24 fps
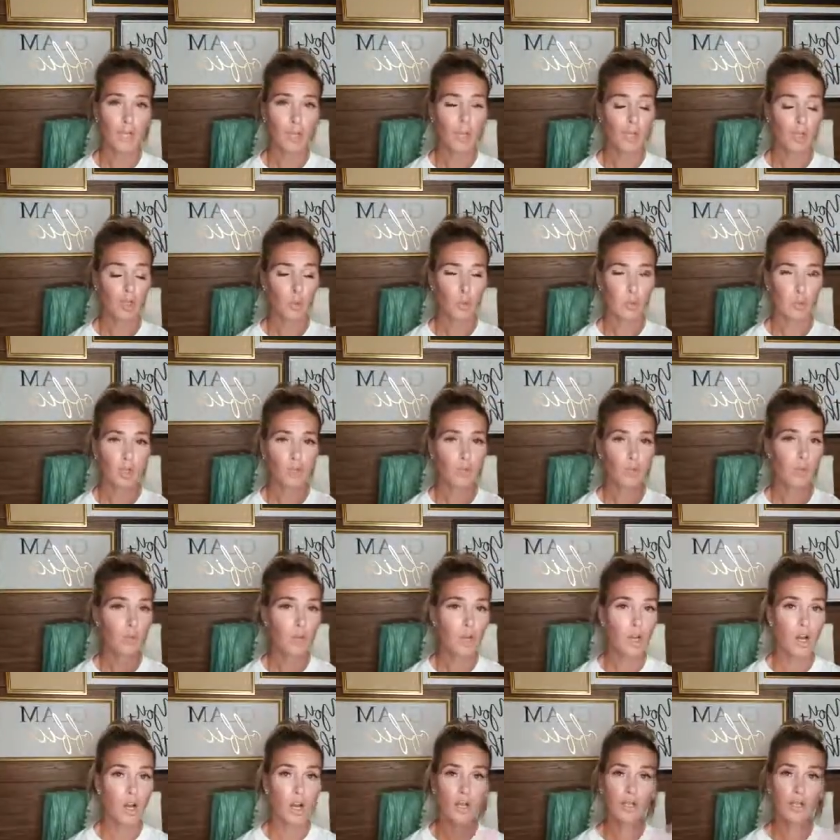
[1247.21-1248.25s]
Not your page. We're
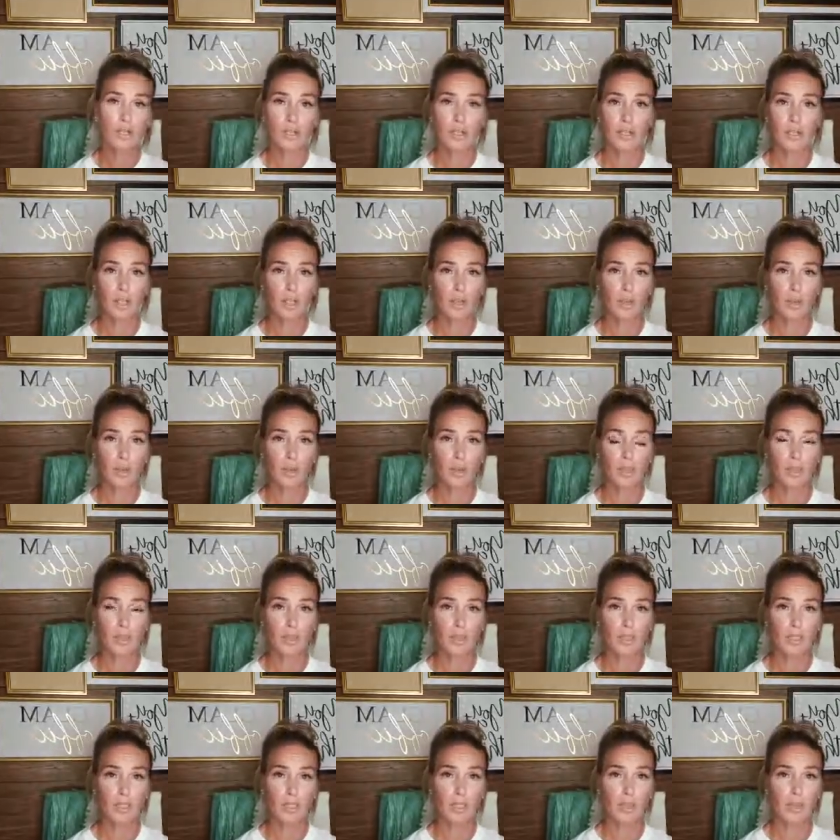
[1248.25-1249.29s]
not talking about
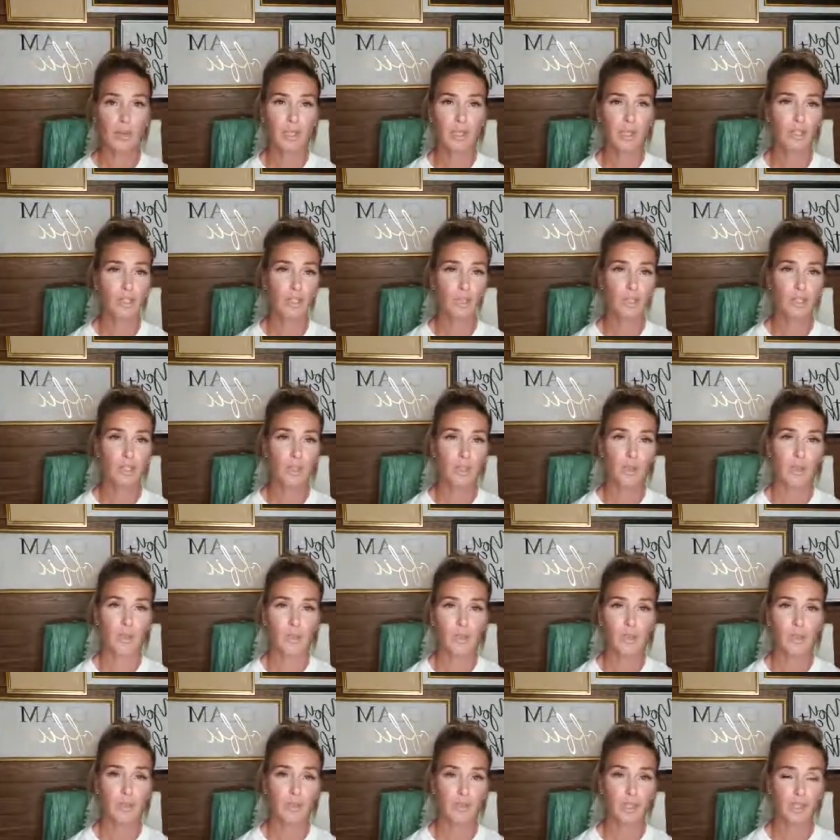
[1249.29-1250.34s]
business pages. We don't
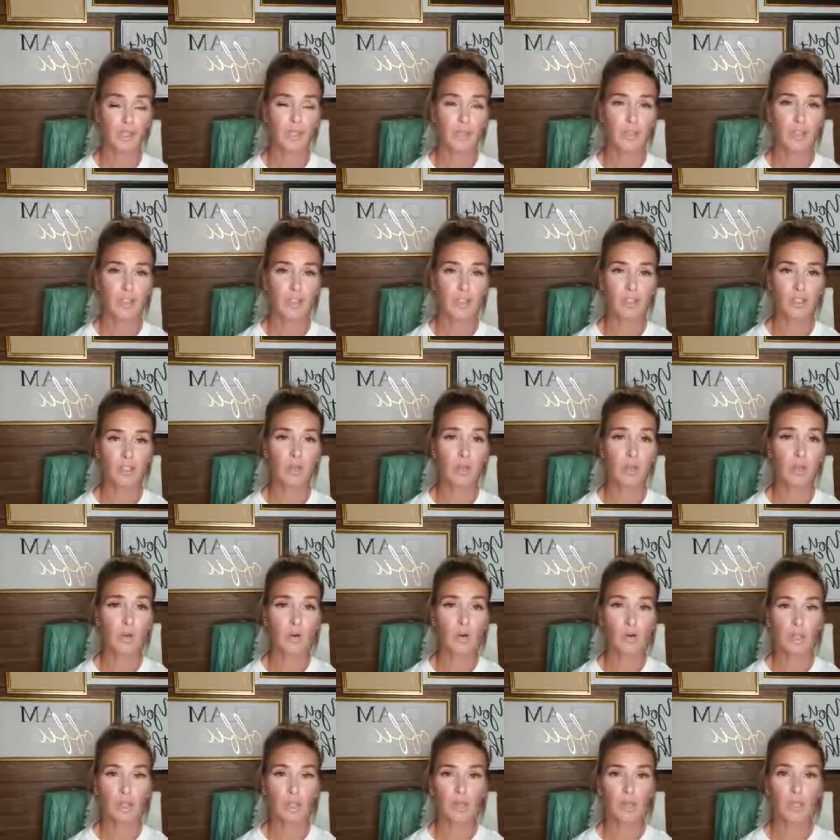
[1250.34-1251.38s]
need business pages. We
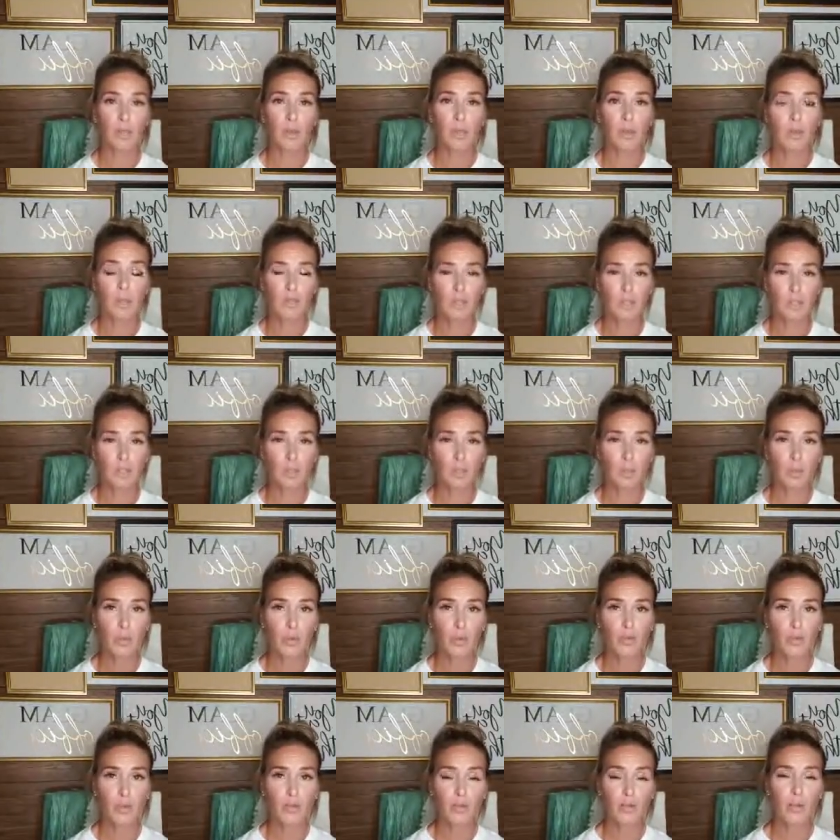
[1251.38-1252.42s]
only need a personal
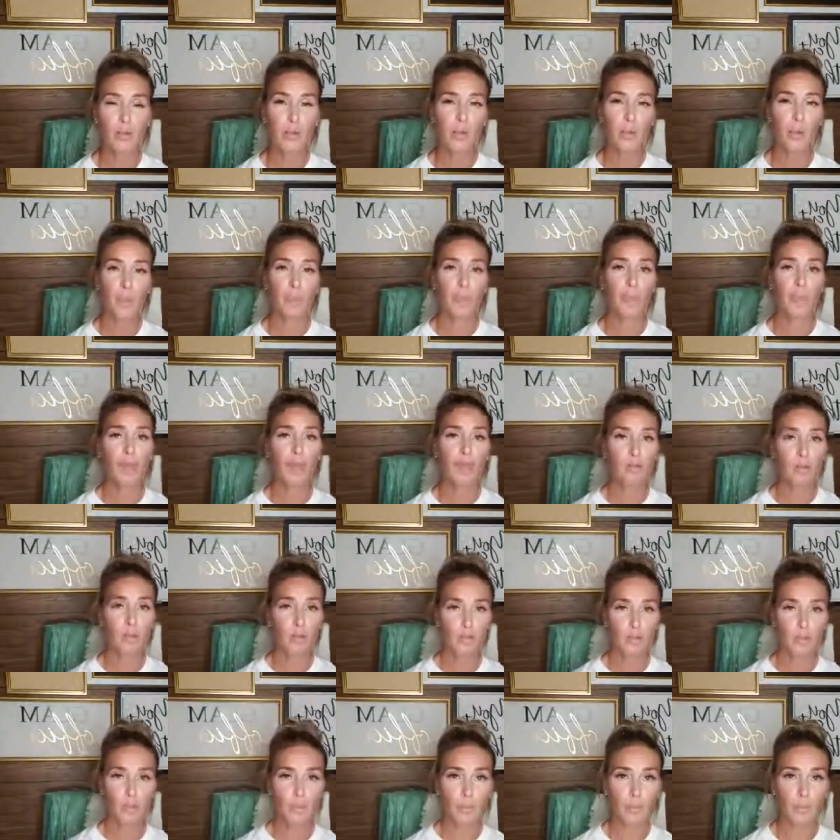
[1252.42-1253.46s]
profile and our
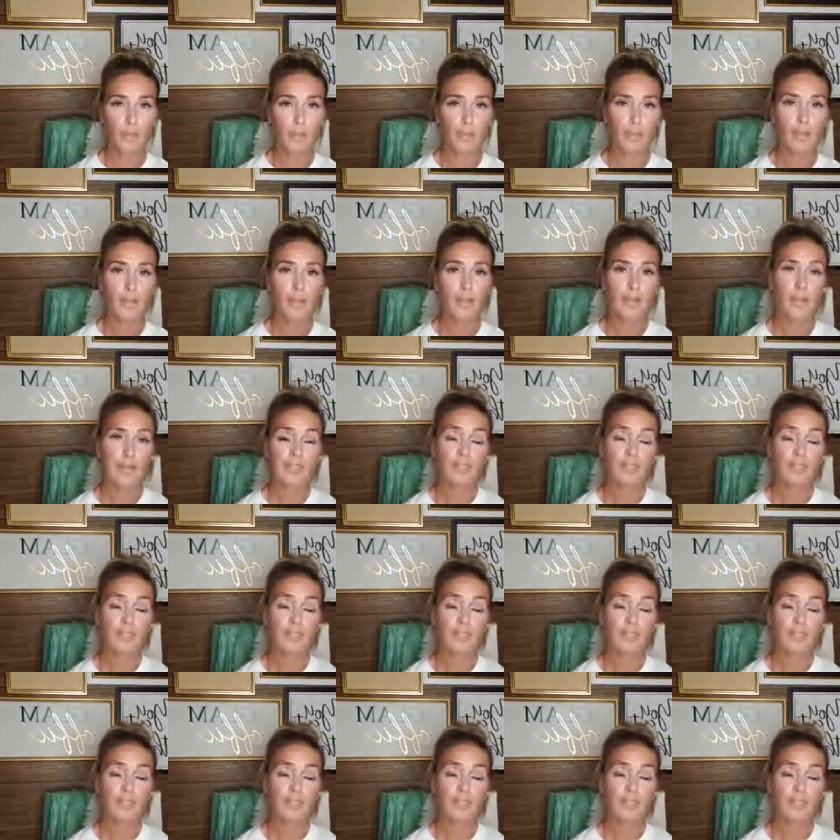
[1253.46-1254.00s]
group, okay?